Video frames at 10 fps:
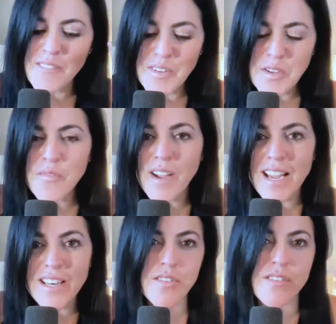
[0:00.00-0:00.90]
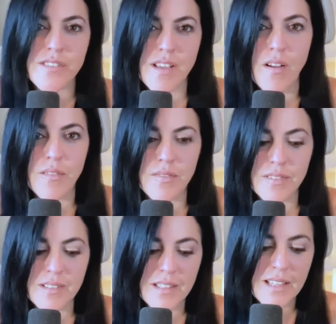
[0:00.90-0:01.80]
If you find yourself
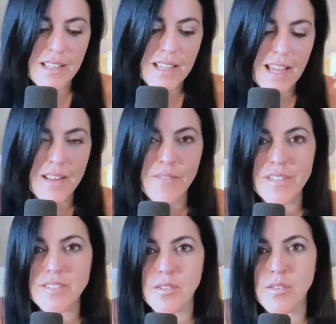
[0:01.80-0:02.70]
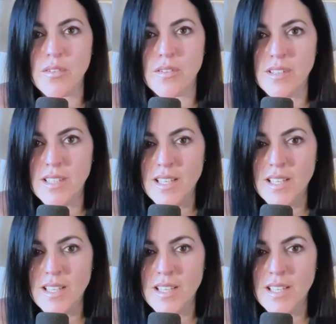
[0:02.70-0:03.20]
getting physical